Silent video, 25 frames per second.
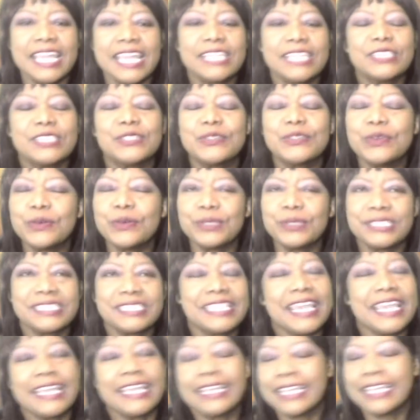So
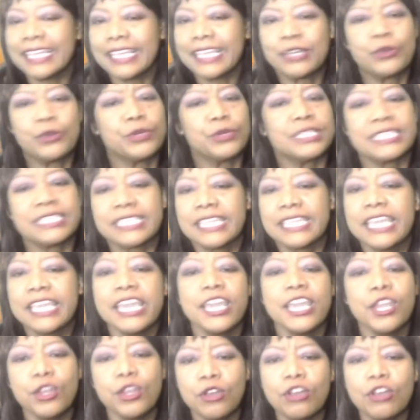take good
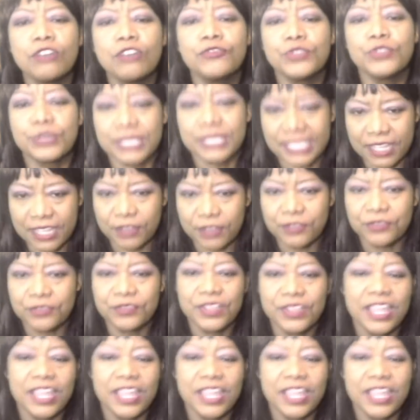care of yourself.